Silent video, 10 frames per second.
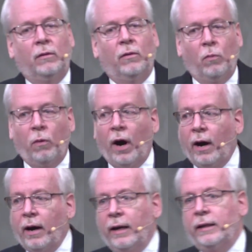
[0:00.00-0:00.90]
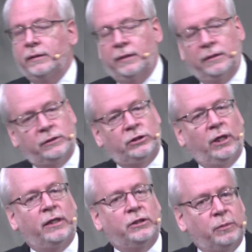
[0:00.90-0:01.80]
Why does
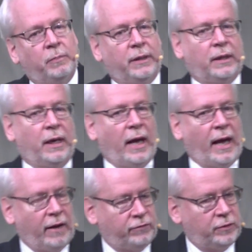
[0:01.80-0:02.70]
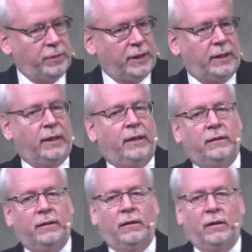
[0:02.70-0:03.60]
judgment have to
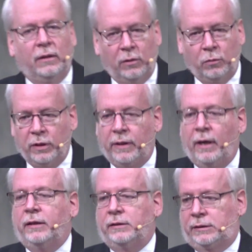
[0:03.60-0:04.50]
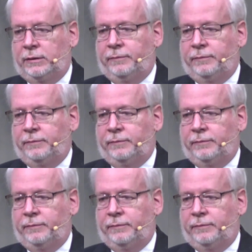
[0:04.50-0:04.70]
begin with us?